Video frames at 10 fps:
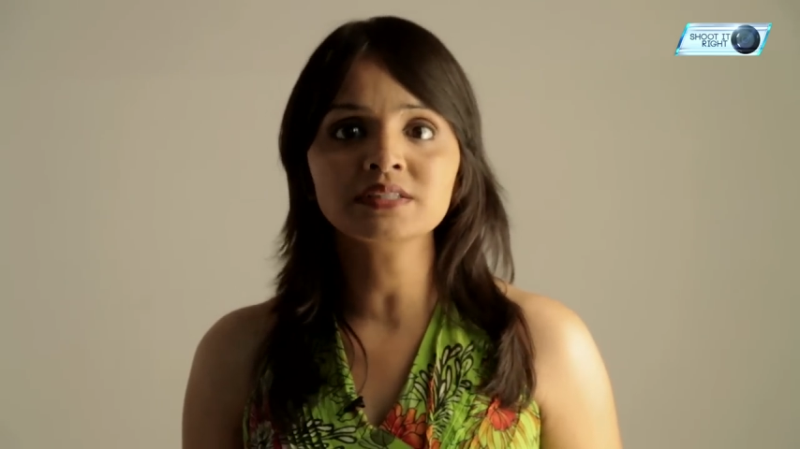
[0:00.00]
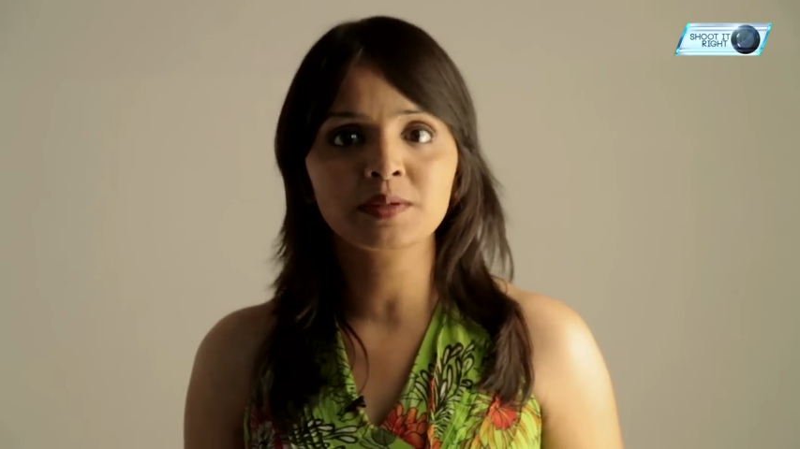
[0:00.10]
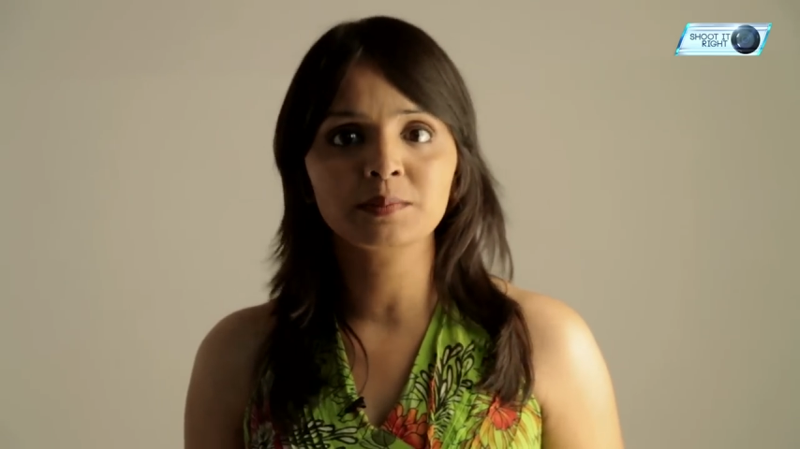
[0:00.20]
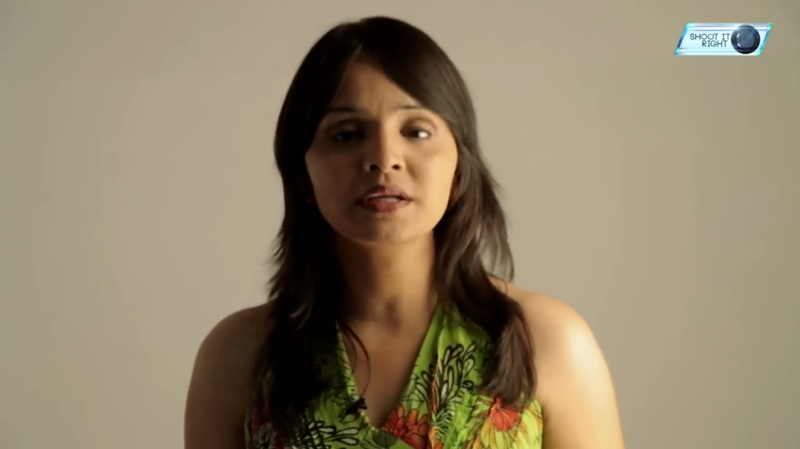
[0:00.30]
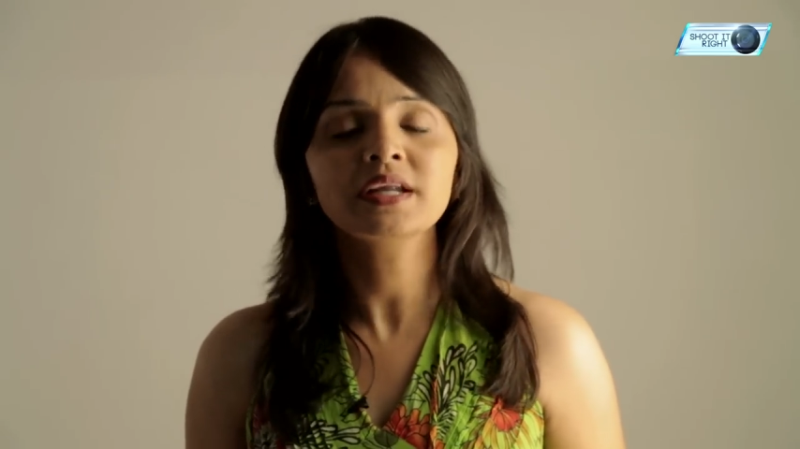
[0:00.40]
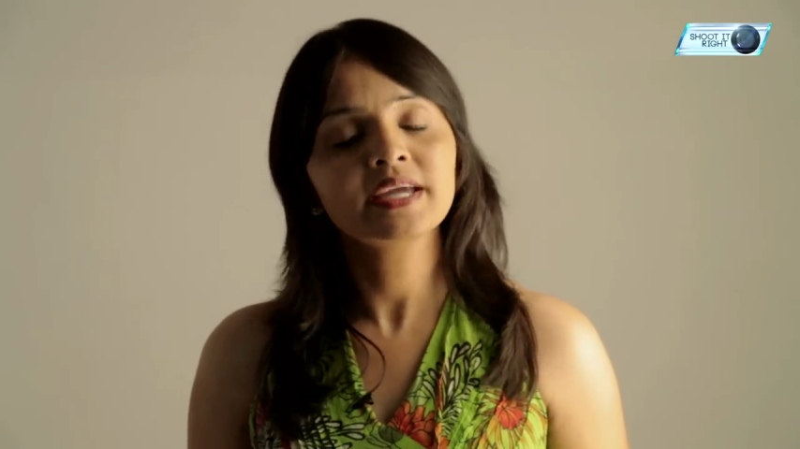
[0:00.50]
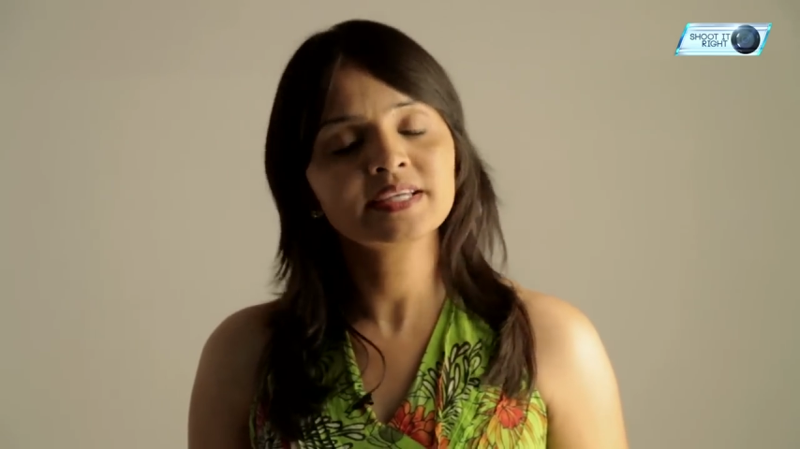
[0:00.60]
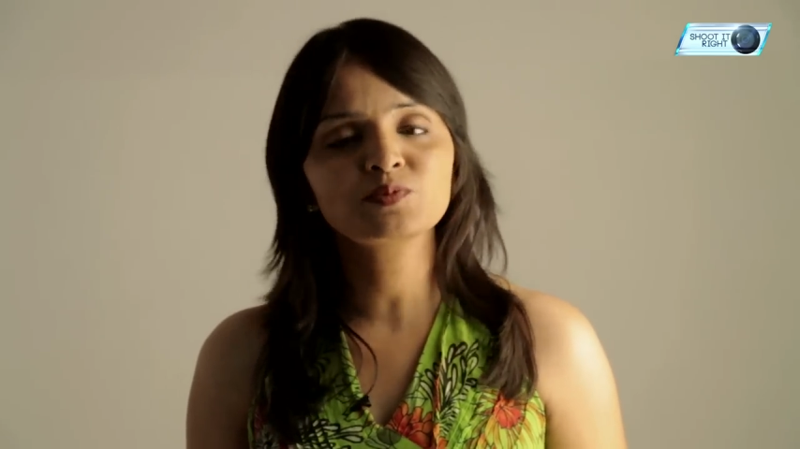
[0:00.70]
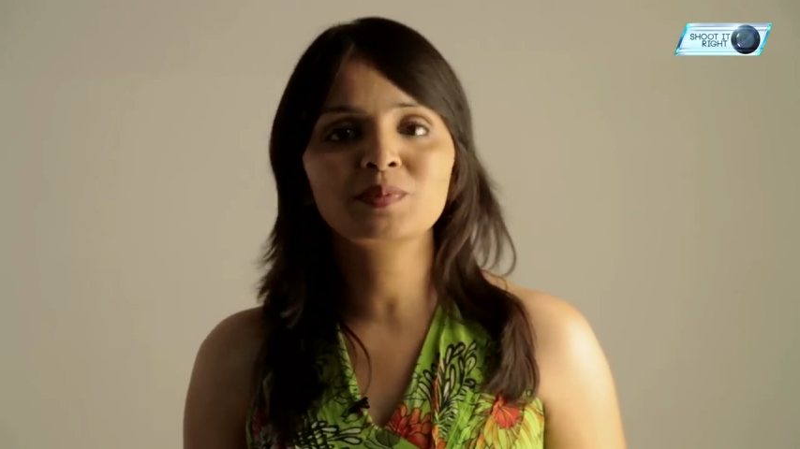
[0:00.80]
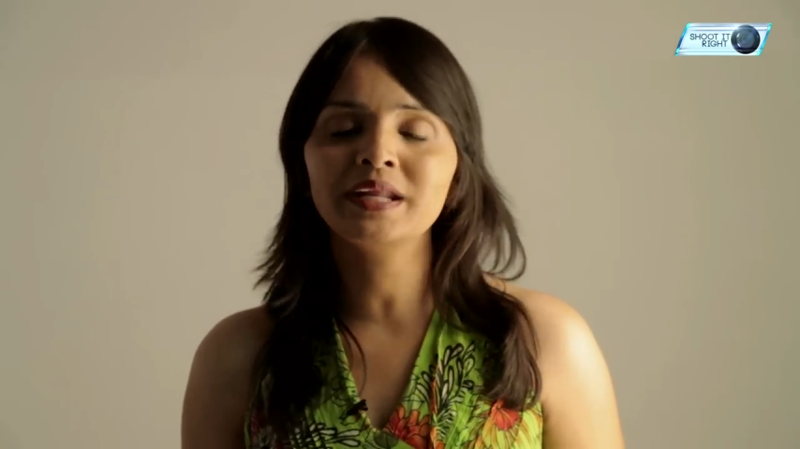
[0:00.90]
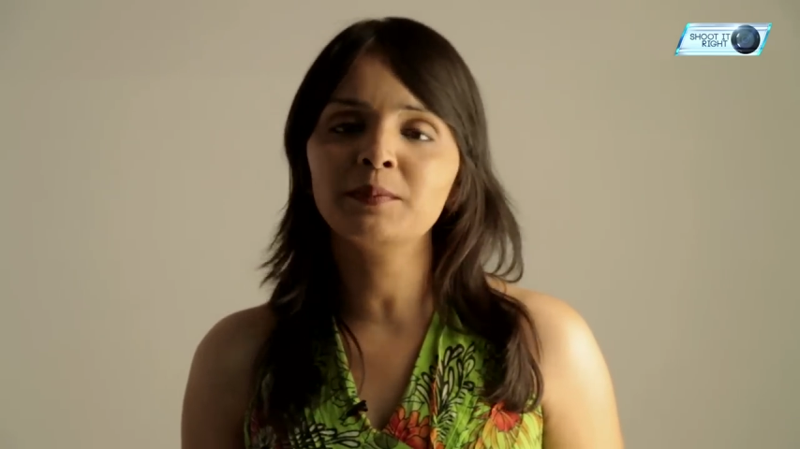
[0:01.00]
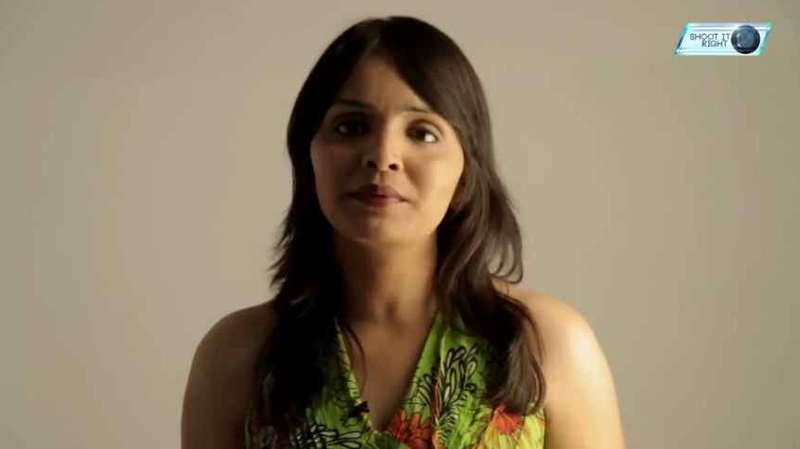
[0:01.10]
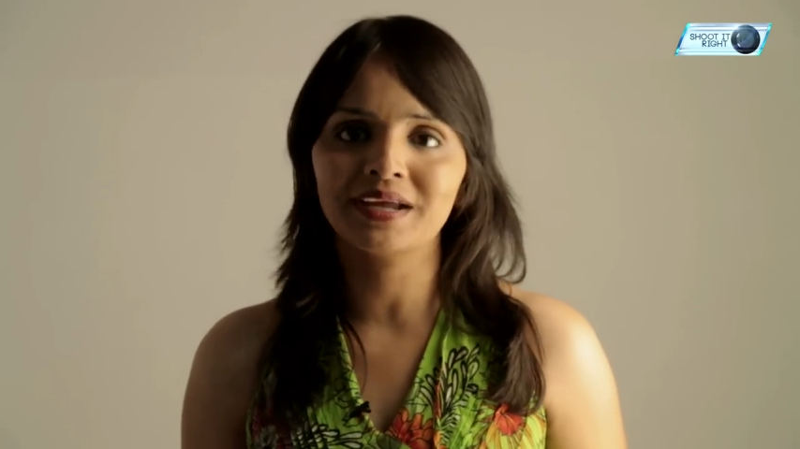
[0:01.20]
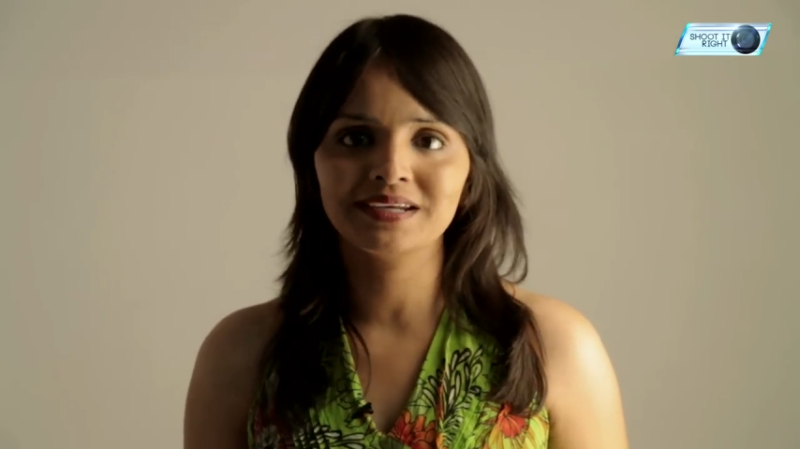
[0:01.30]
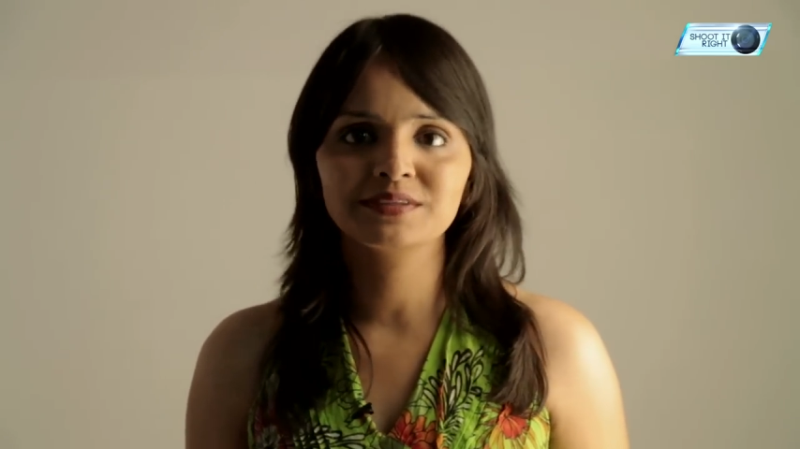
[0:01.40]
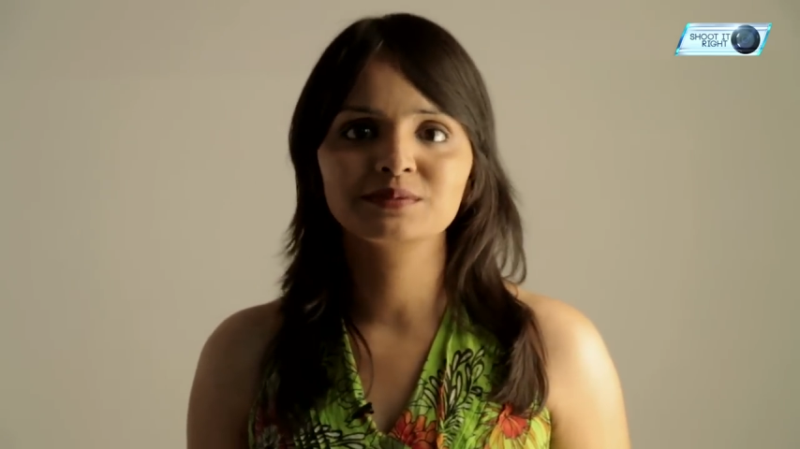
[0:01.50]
emit is pretty bright.